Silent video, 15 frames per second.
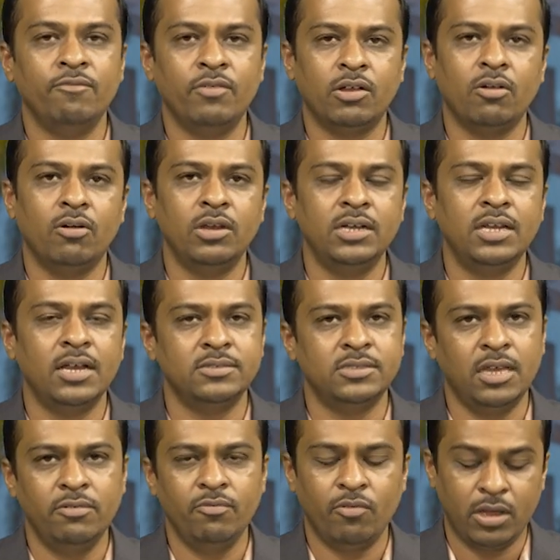we call it
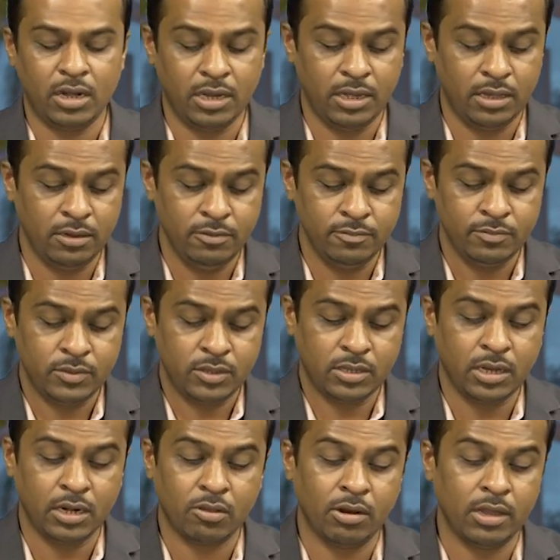as a vernier
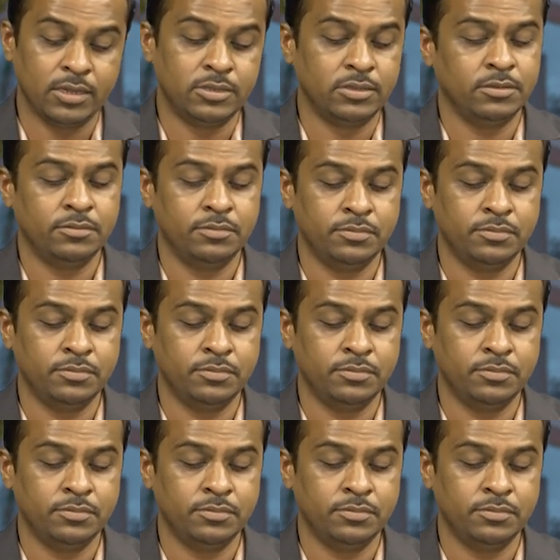theodolite,